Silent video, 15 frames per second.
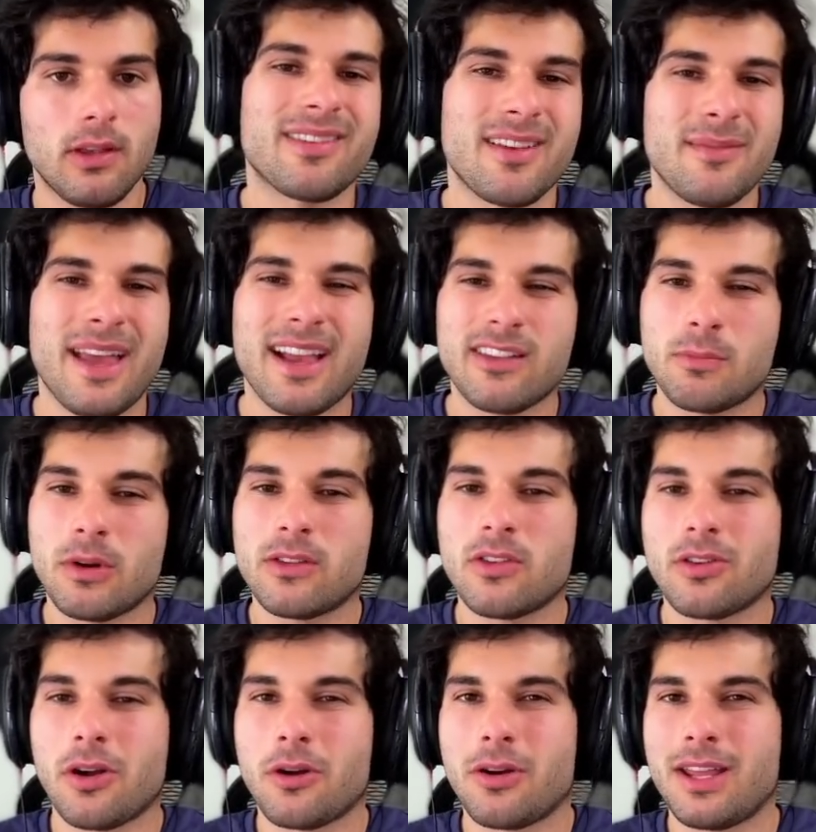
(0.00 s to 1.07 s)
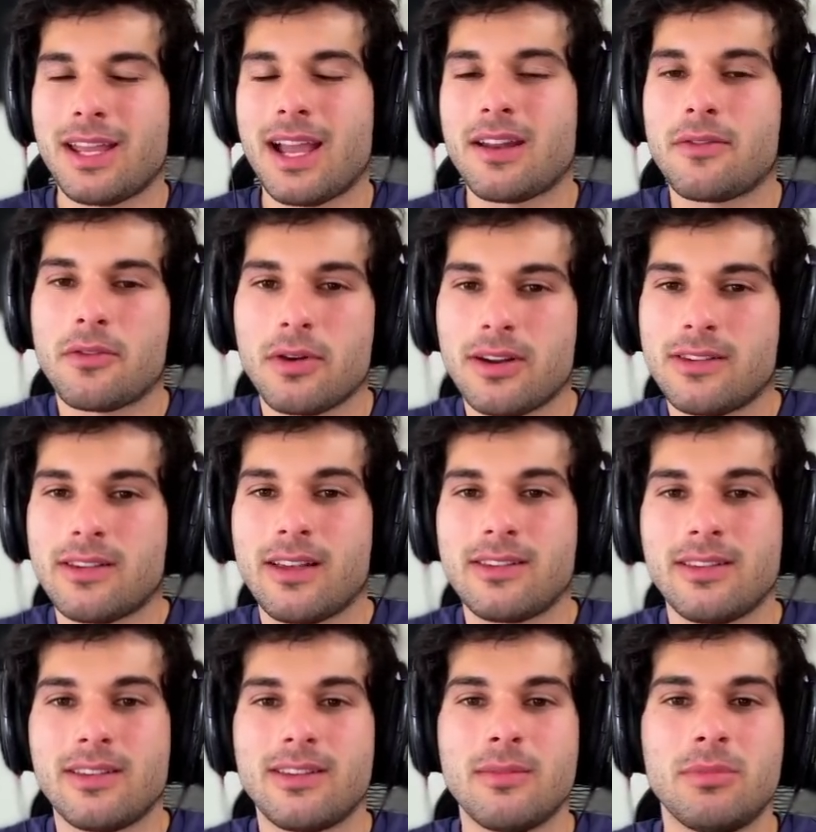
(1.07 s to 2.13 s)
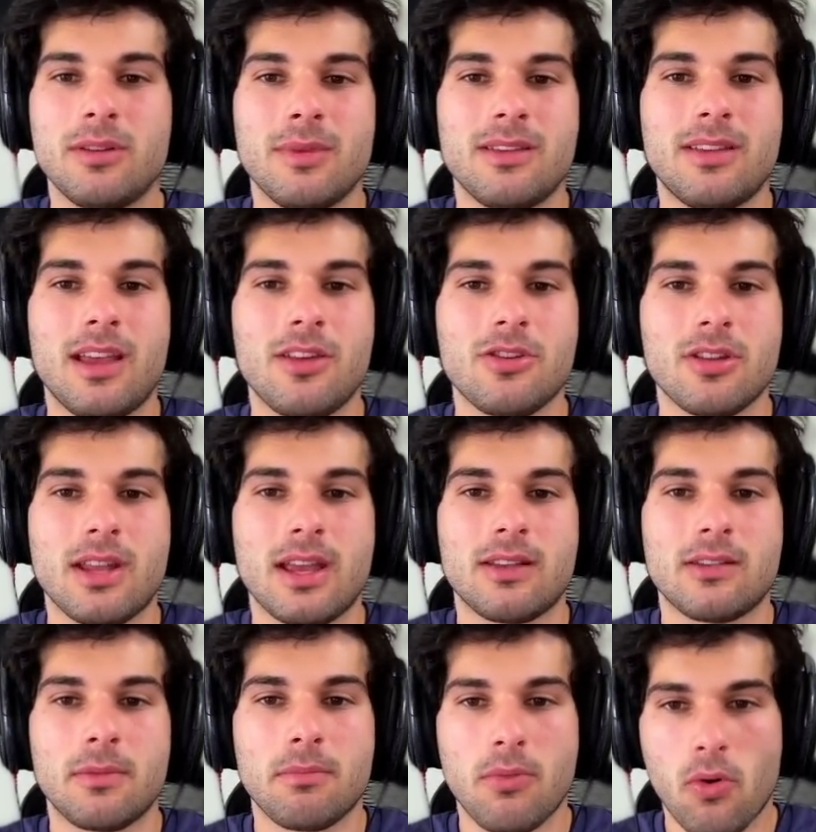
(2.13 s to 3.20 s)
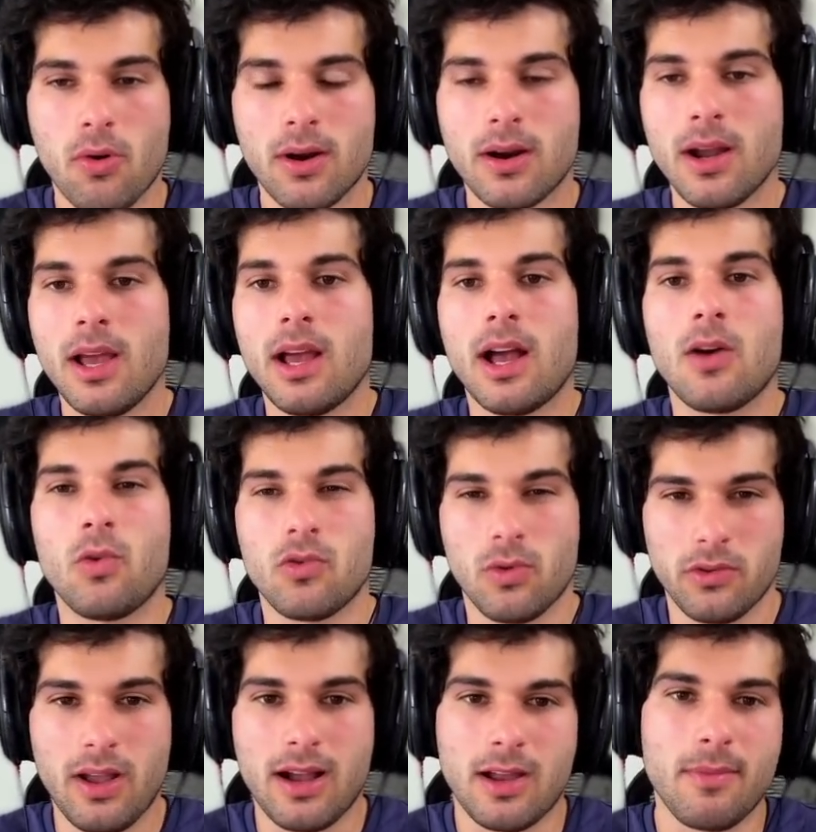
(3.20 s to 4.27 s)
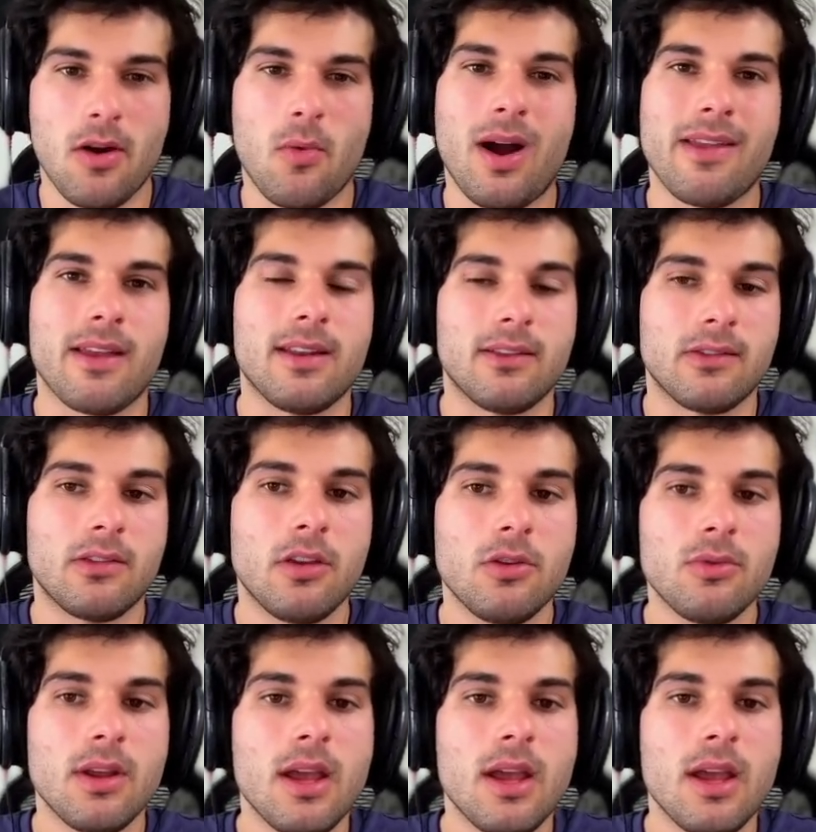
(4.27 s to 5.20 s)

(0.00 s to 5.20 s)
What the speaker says: Some experts are already kind of criticizing this implementation as poor, which we'll talk about why that is soon.